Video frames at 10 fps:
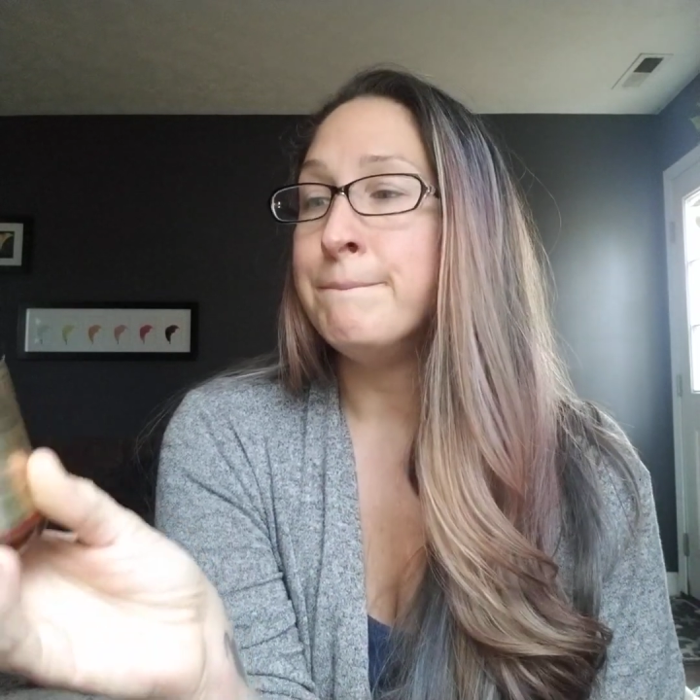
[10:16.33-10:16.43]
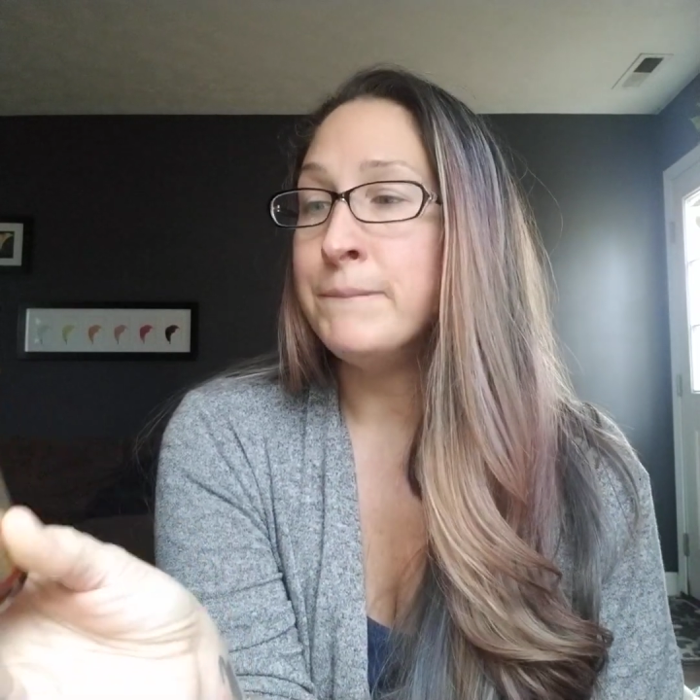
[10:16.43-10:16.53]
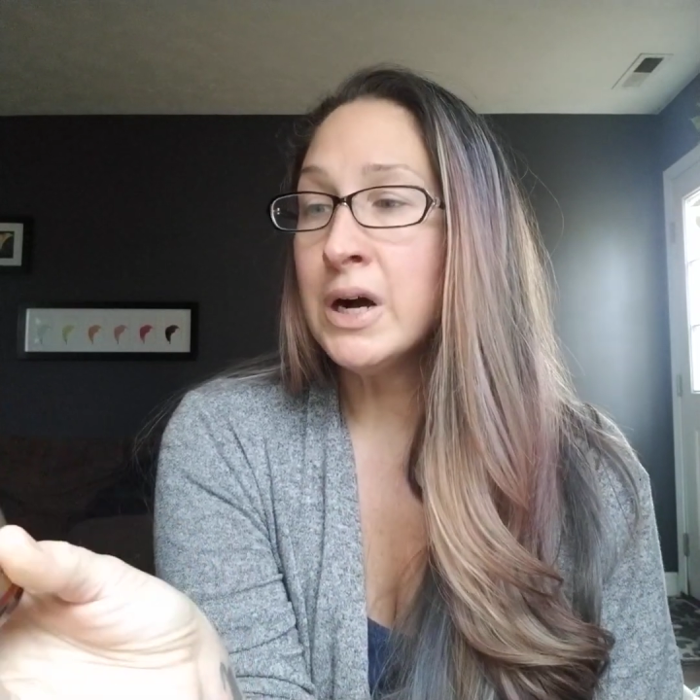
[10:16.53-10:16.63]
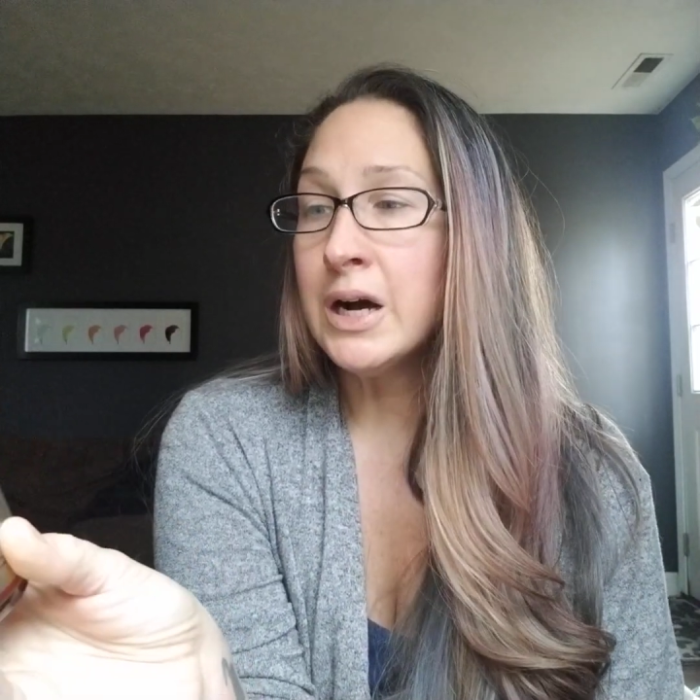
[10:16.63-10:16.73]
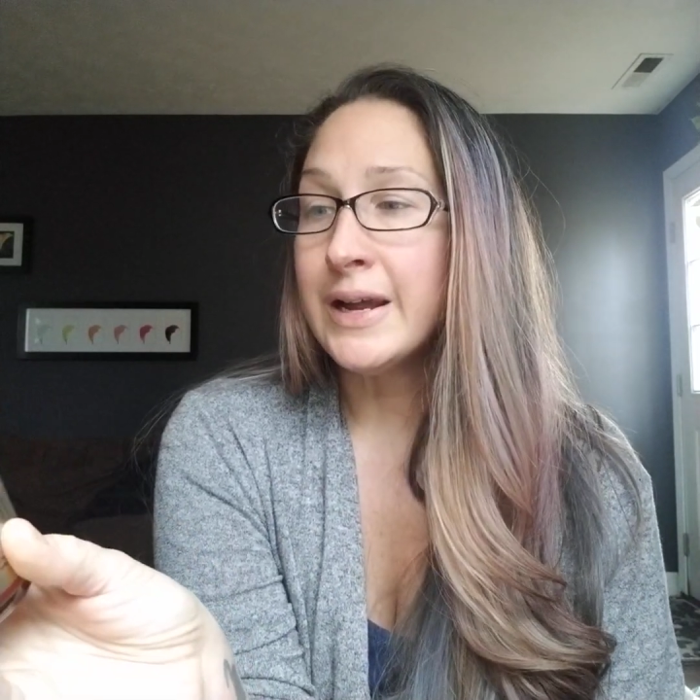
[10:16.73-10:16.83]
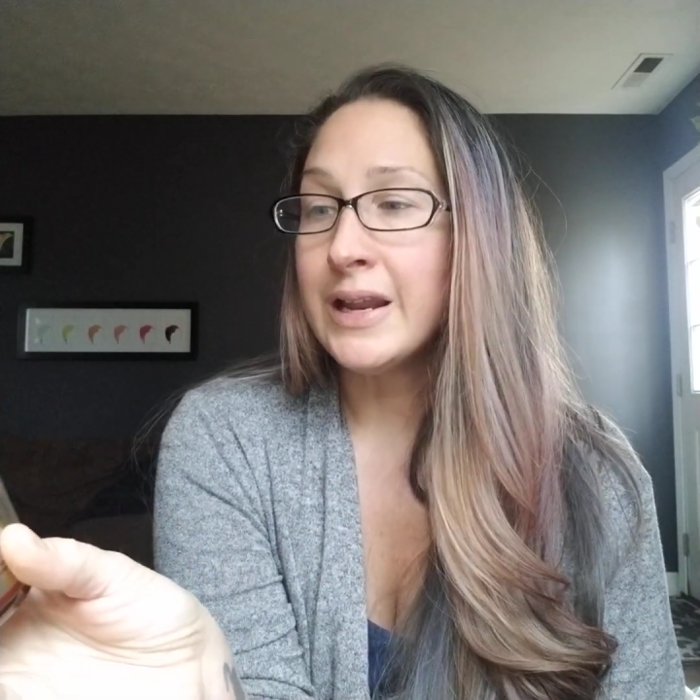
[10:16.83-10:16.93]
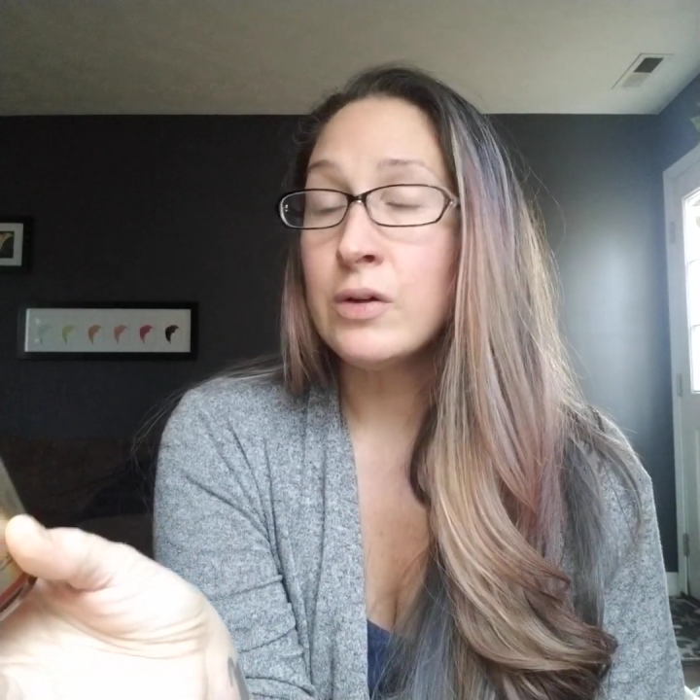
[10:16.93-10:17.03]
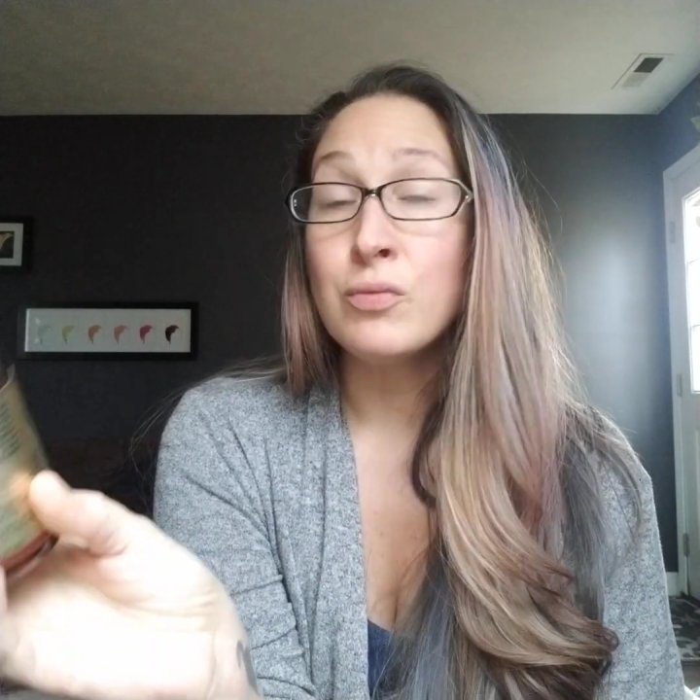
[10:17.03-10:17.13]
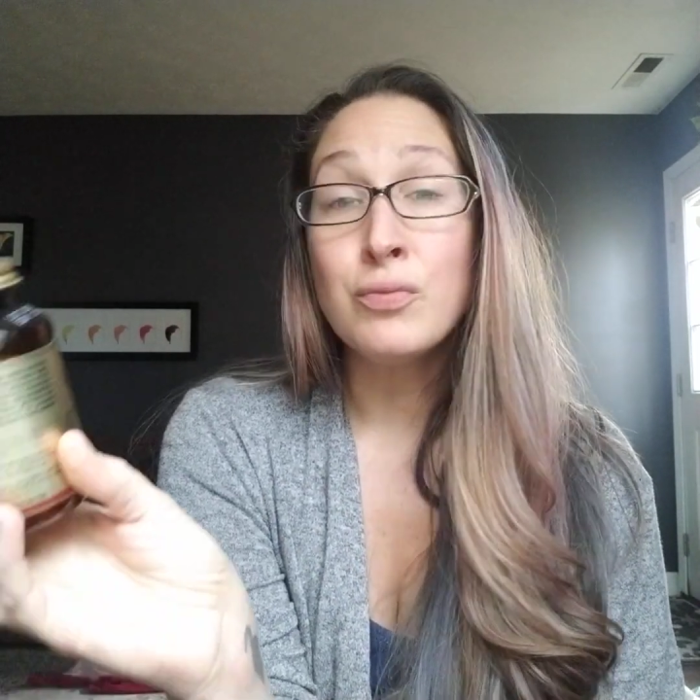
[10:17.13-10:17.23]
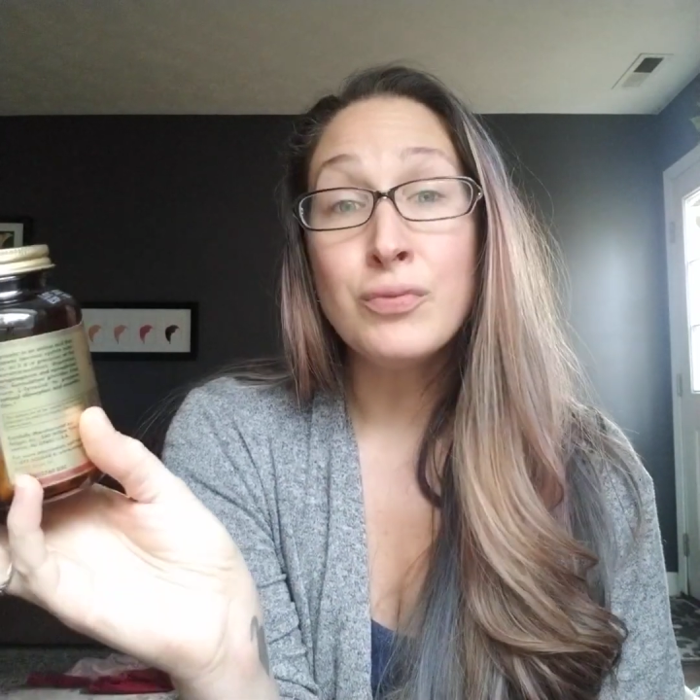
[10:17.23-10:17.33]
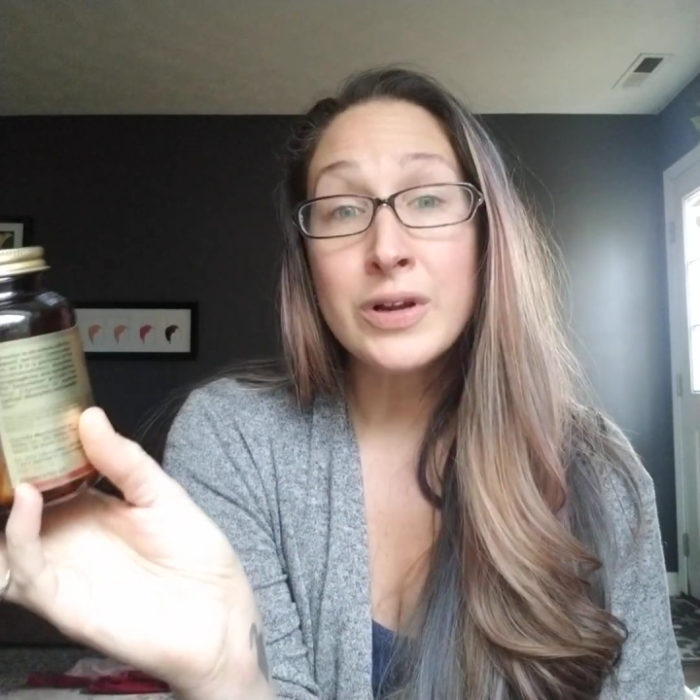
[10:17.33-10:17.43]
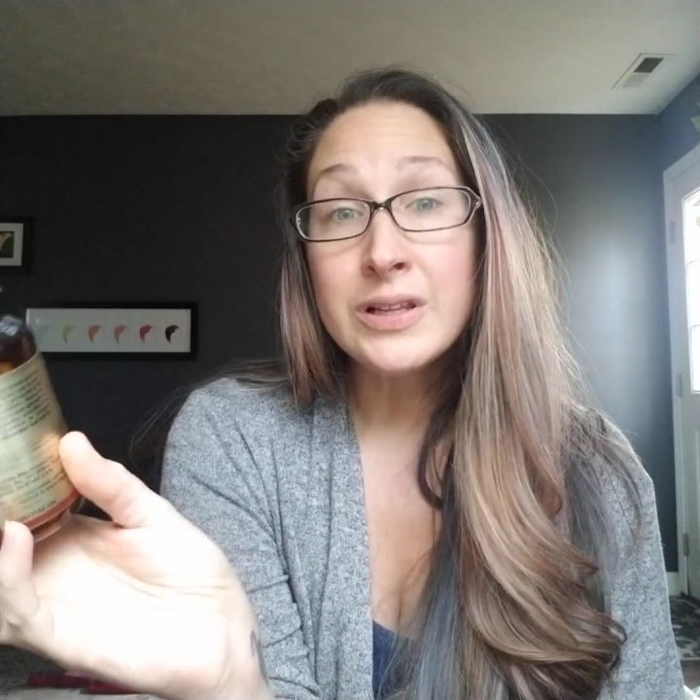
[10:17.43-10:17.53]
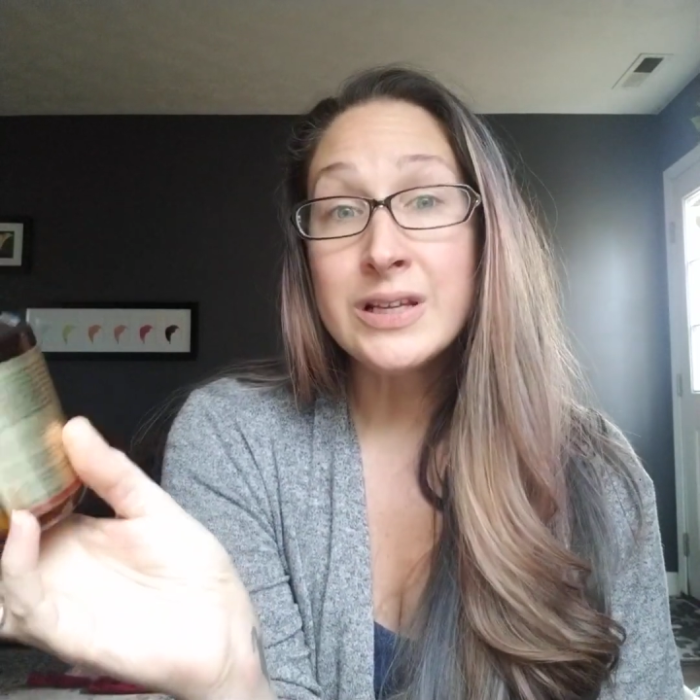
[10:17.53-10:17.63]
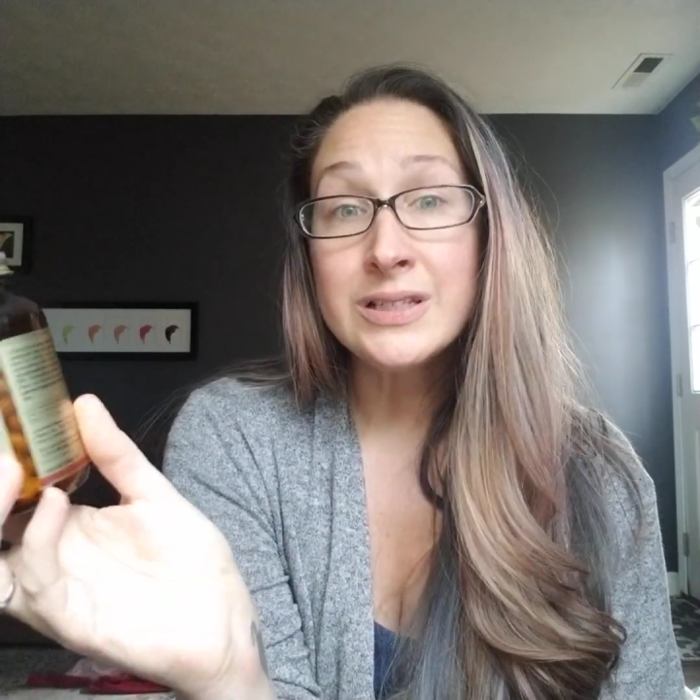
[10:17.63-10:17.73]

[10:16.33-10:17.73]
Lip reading: But it really